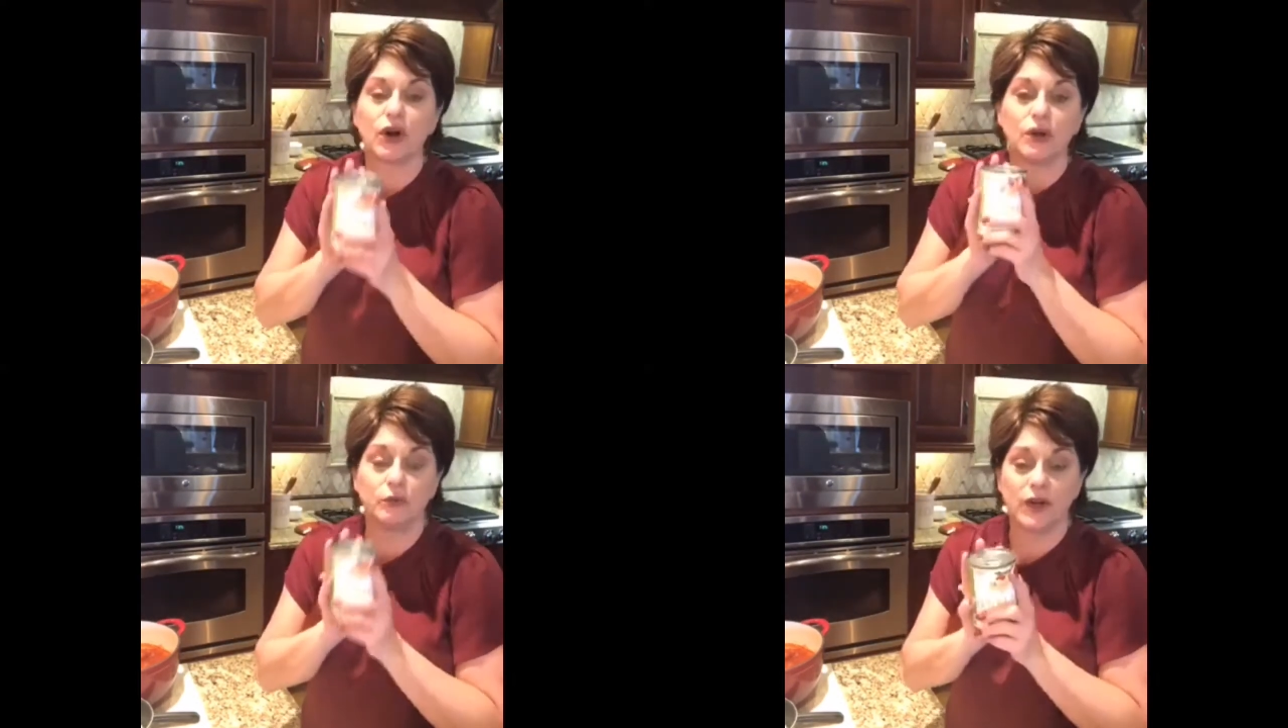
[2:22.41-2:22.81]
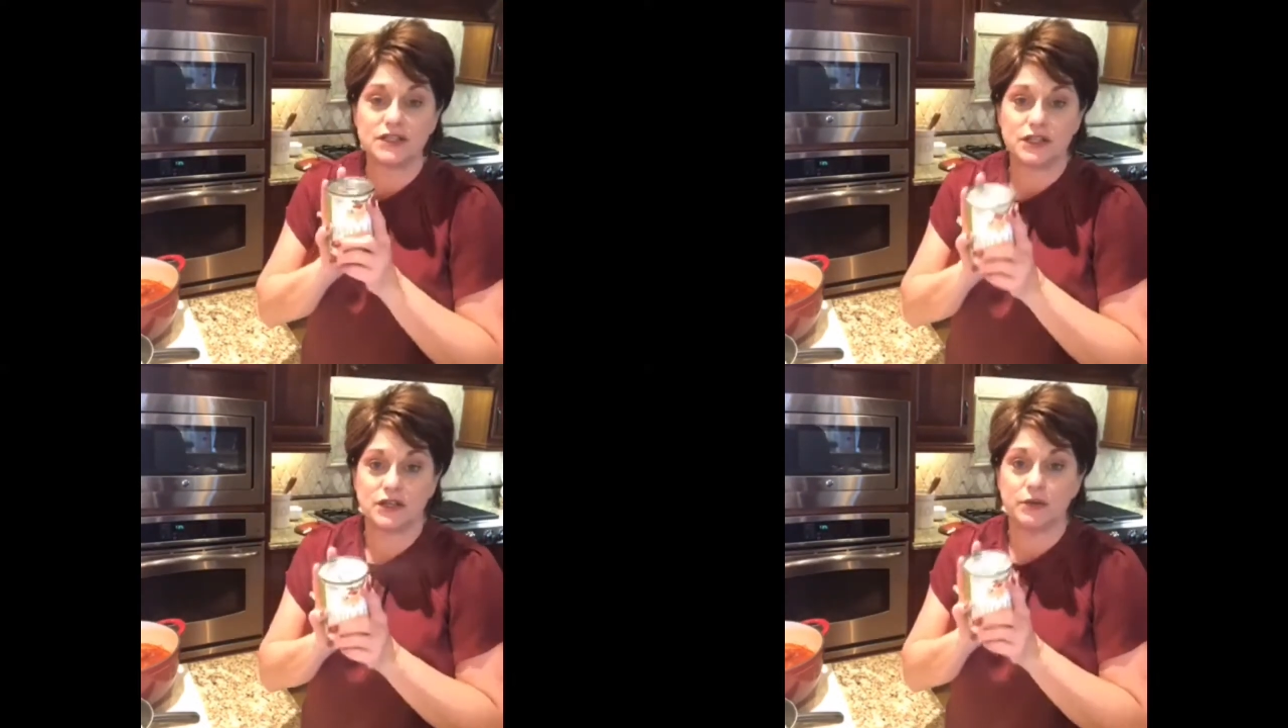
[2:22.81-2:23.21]
on what
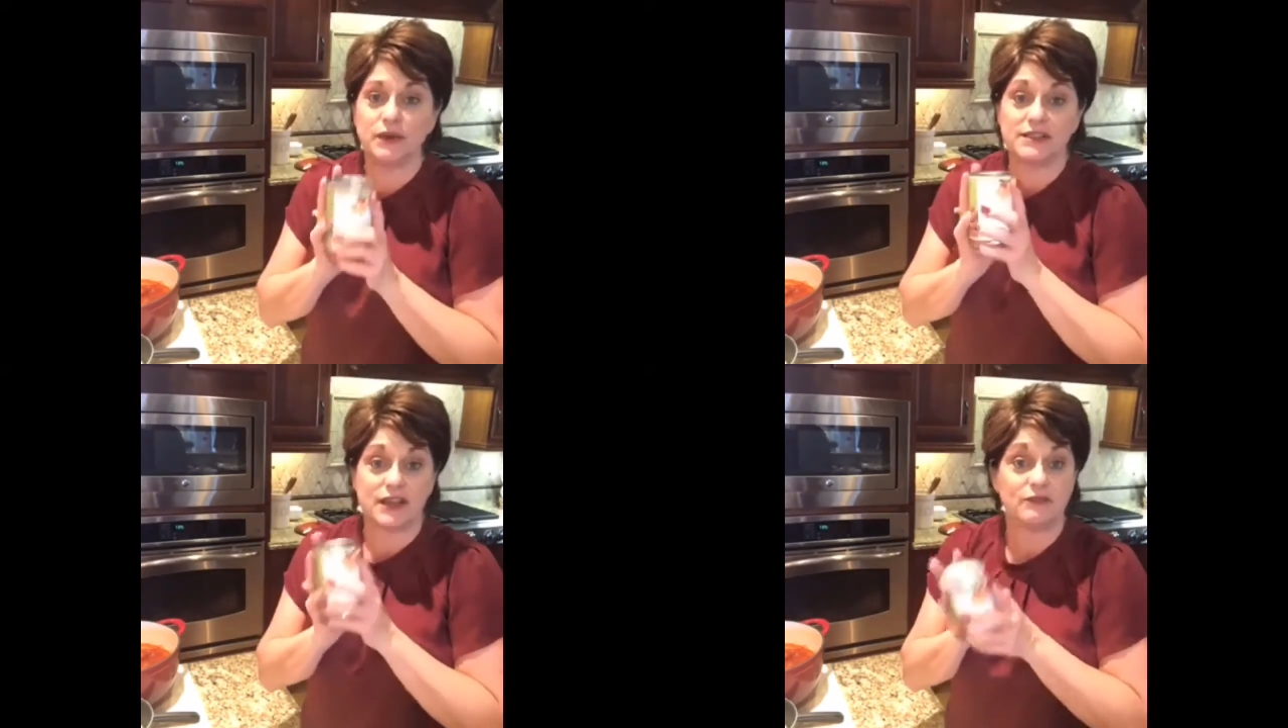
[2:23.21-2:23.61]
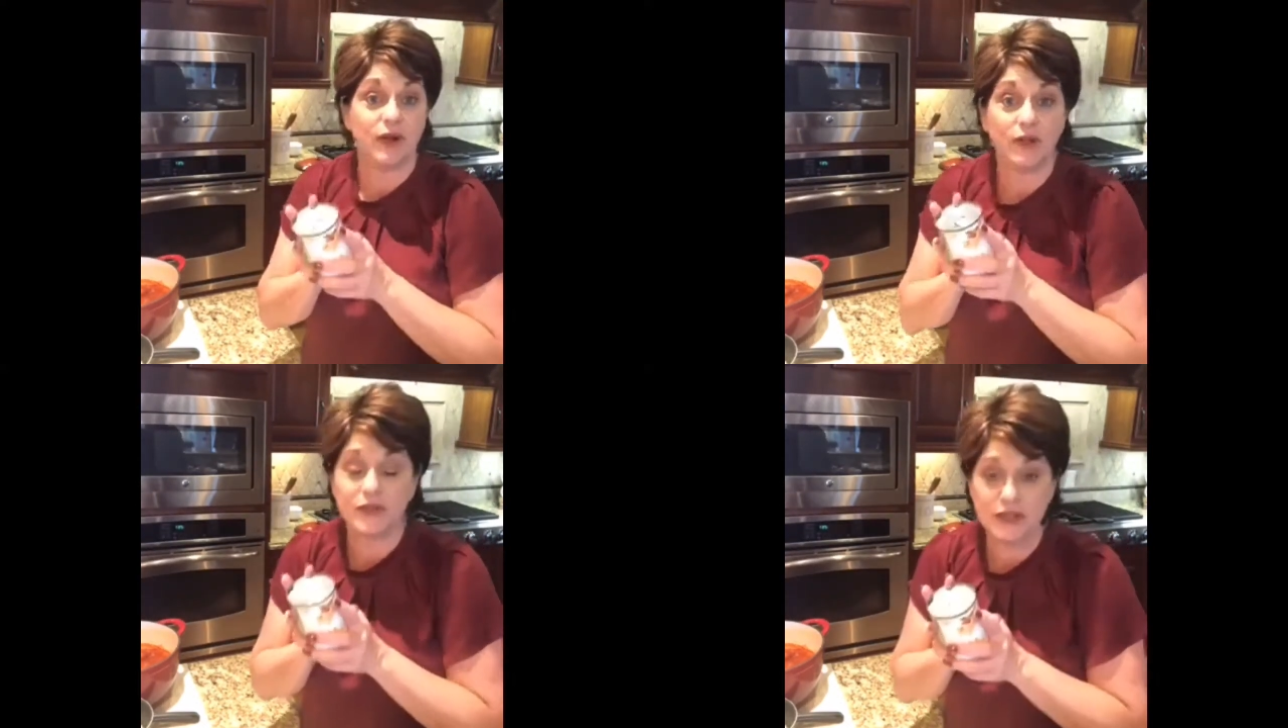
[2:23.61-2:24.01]
to do because I
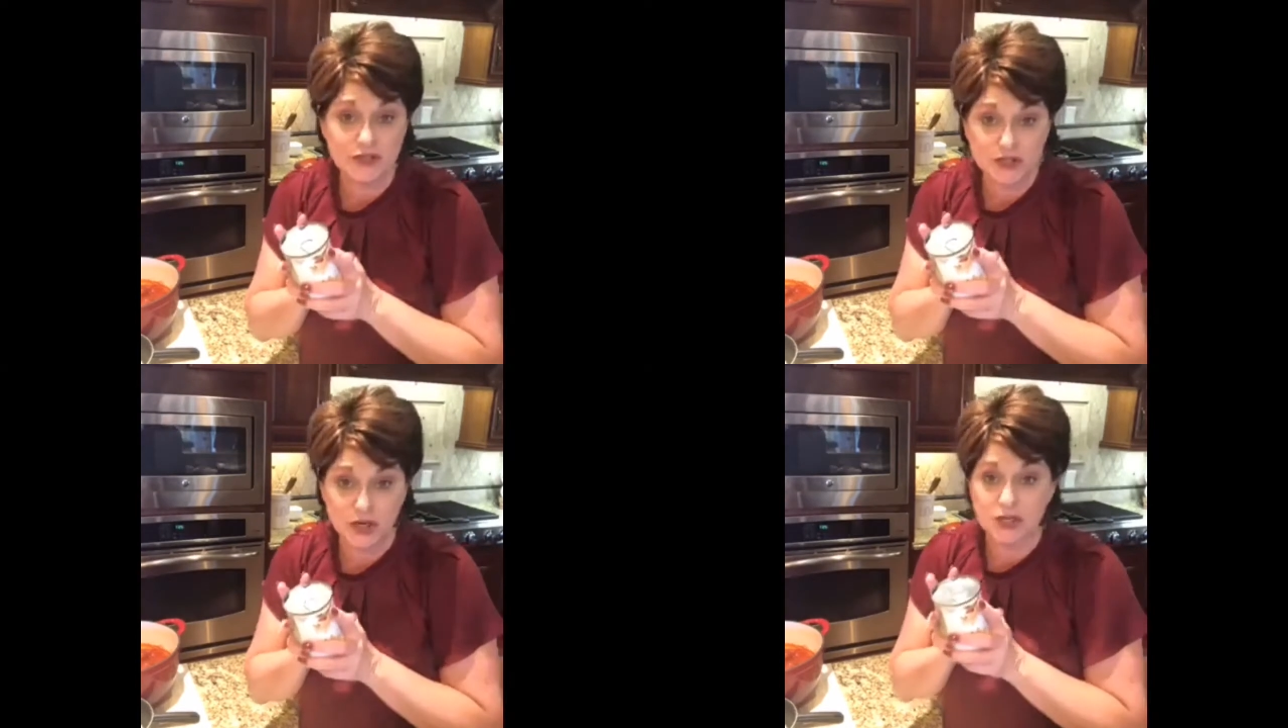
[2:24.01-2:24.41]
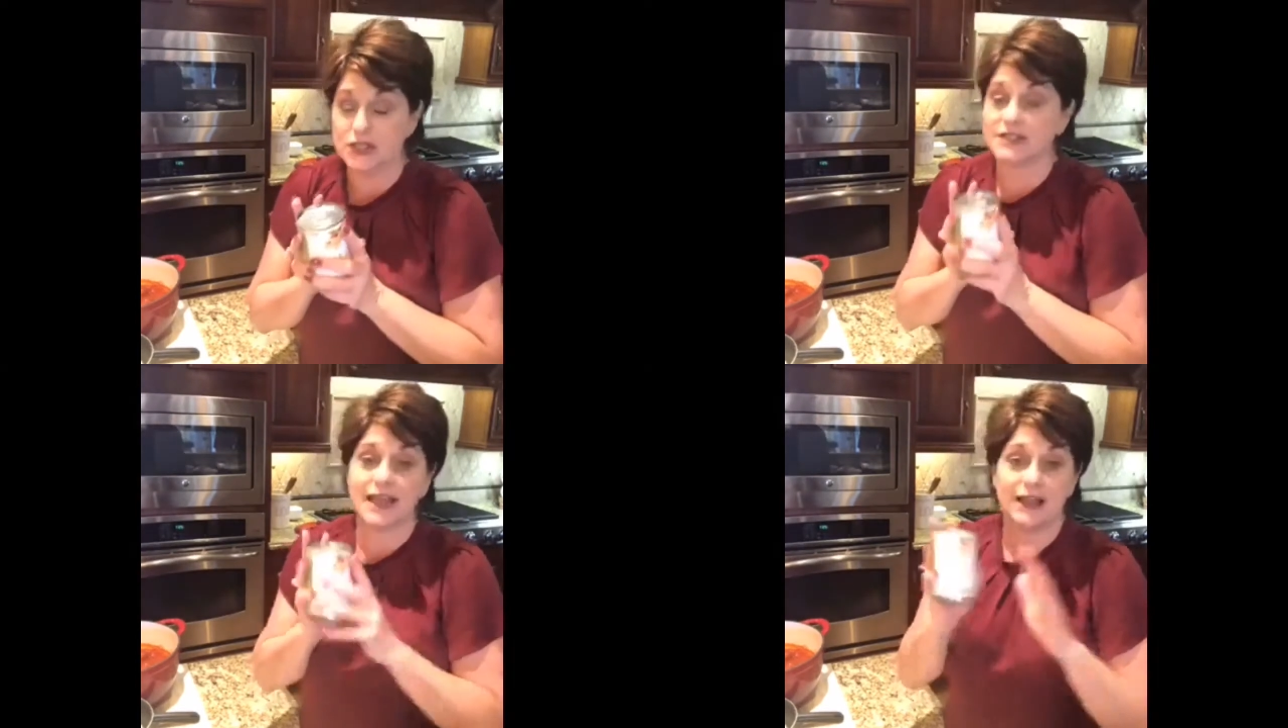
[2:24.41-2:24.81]
followed the
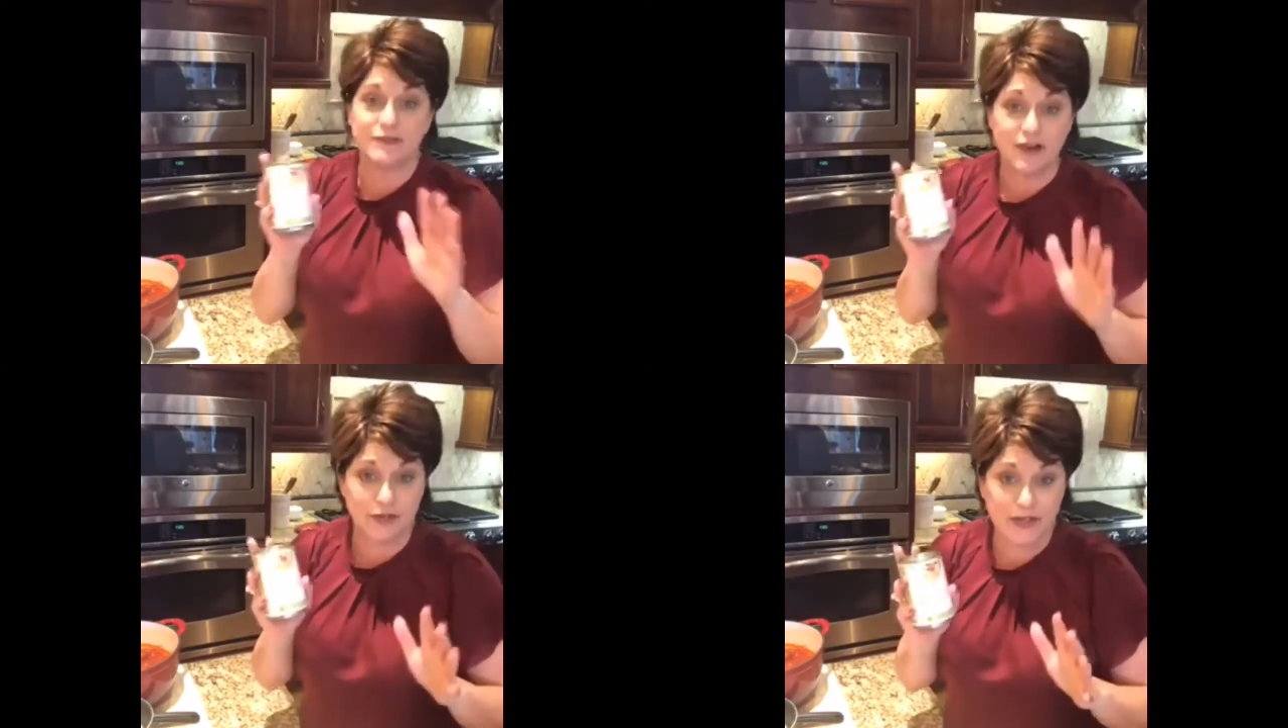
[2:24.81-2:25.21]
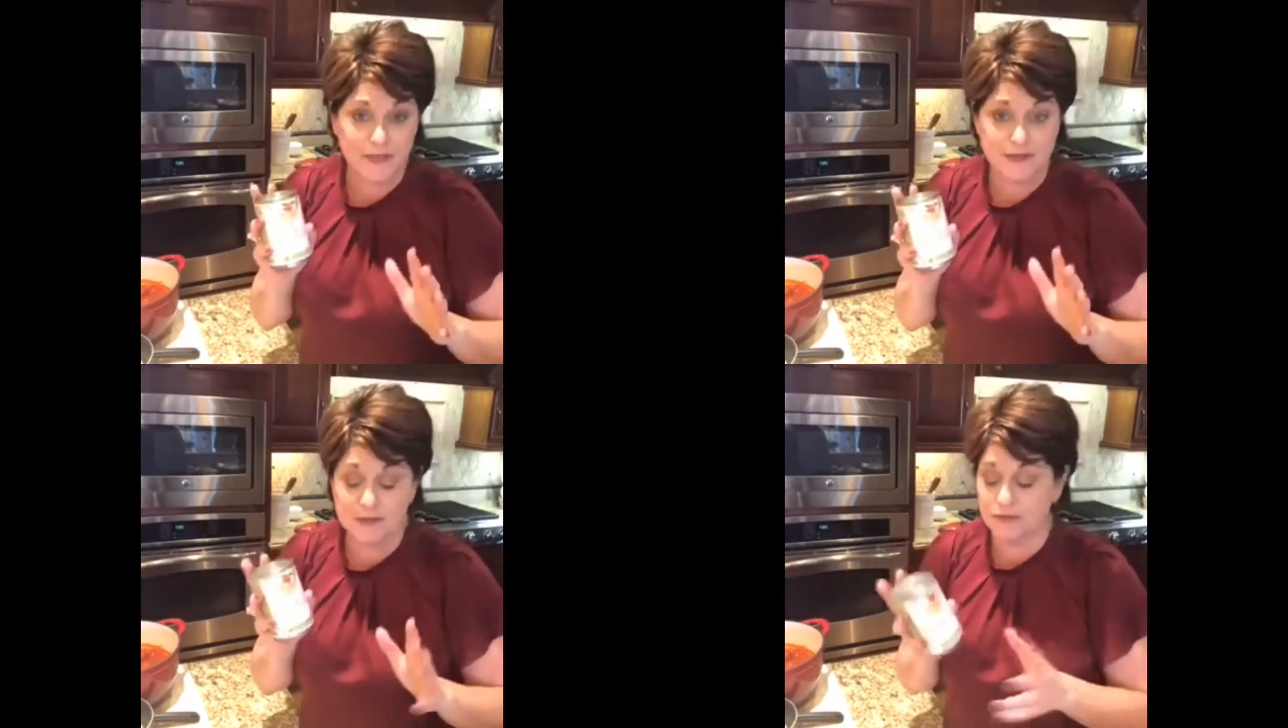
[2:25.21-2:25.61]
instructions. I've never done
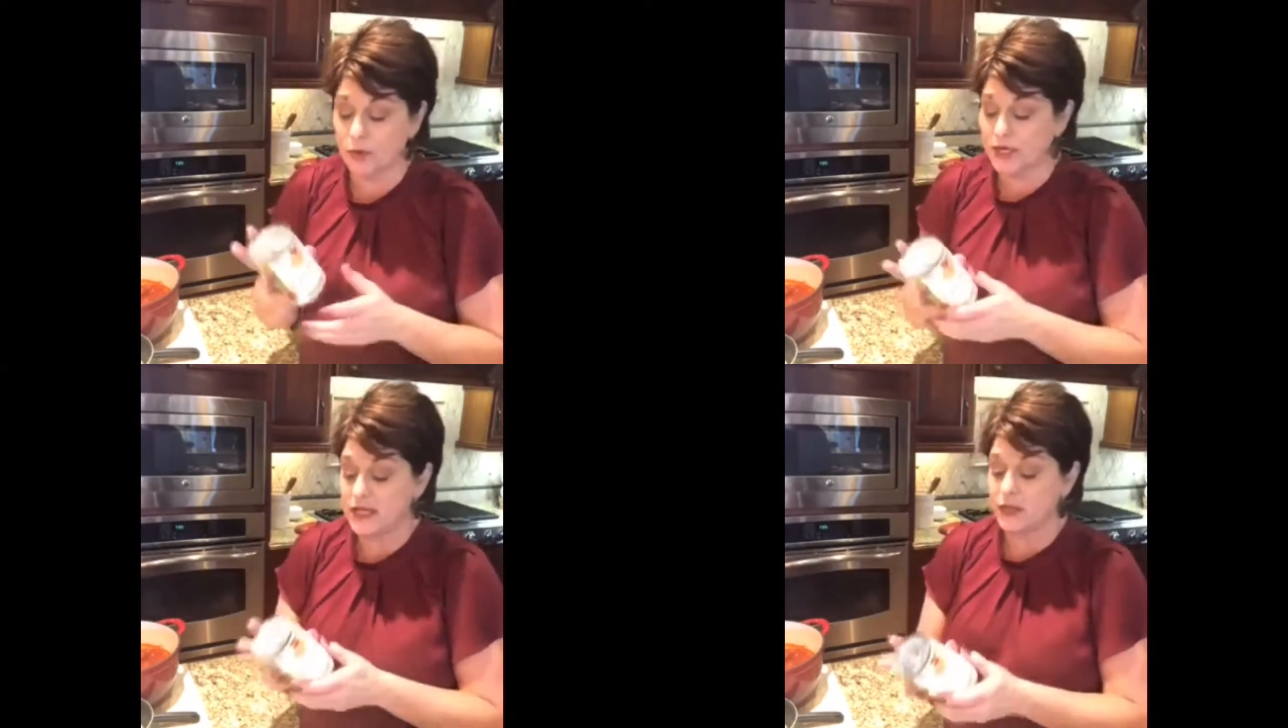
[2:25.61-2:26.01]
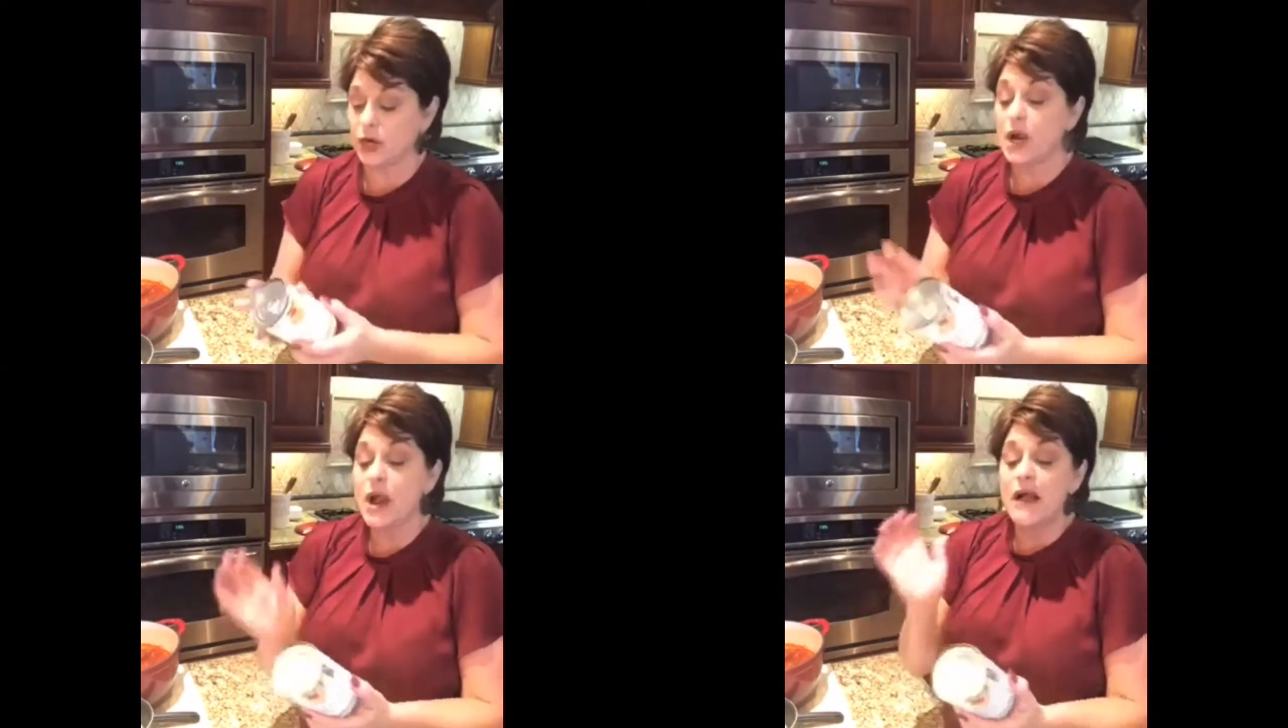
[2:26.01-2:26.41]
this before either.